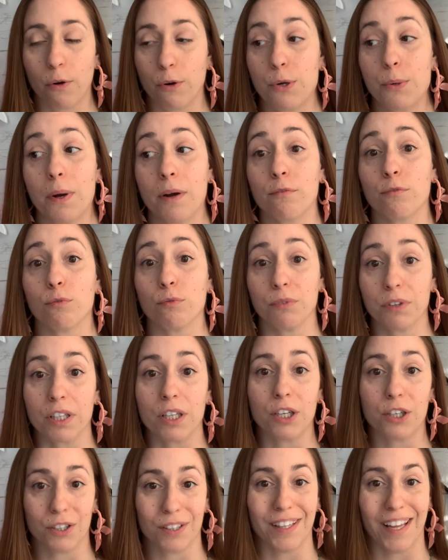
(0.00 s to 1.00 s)
or you have
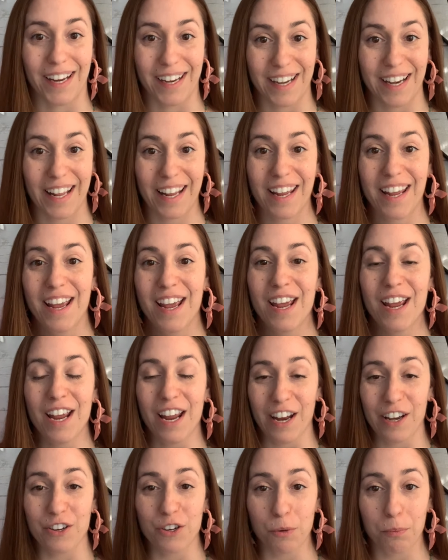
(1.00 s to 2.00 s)
really good lighting
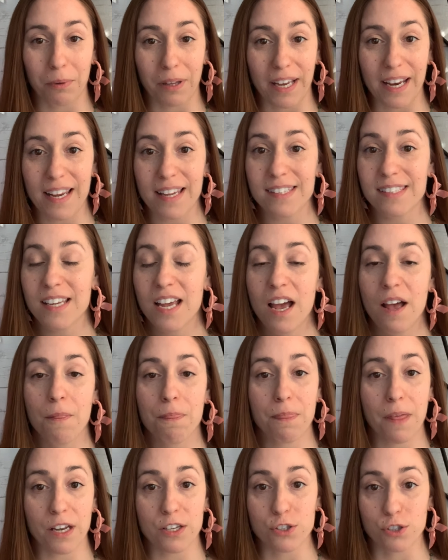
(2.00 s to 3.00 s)
in your place,
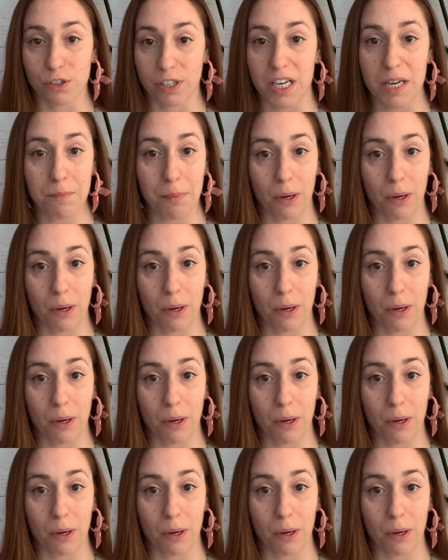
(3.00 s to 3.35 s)
that's great.